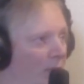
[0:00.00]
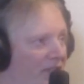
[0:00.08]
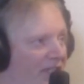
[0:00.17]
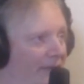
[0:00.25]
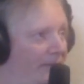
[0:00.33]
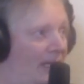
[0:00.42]

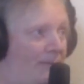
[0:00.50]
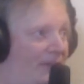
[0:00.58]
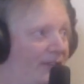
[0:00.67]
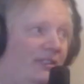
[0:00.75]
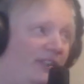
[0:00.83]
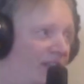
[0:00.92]
with Def
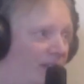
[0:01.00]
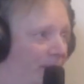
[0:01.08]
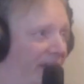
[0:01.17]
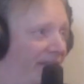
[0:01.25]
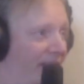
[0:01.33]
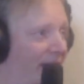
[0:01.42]
Leppard, another
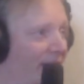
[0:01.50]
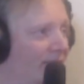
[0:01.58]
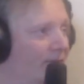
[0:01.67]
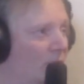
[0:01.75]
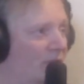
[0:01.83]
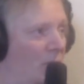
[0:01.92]
band that I
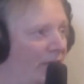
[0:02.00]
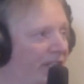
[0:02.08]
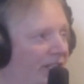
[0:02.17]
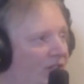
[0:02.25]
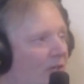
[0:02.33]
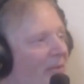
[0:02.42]
was really
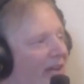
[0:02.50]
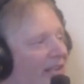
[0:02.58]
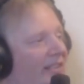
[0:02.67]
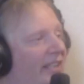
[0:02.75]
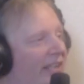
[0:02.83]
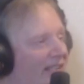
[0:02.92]
into back
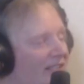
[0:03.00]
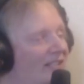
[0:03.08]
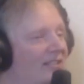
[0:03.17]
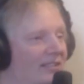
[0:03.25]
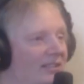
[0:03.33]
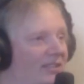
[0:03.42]
in the
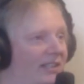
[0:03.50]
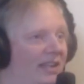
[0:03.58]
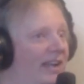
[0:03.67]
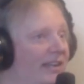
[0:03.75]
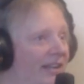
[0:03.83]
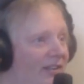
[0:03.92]
80s, I was like,
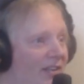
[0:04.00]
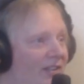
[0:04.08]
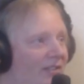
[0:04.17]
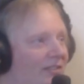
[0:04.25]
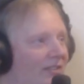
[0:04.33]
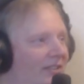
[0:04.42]
I got to
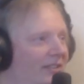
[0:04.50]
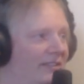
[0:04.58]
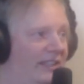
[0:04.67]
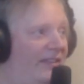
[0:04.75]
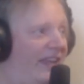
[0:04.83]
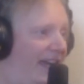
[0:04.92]
go.
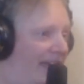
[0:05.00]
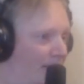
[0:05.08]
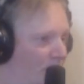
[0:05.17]
Then they added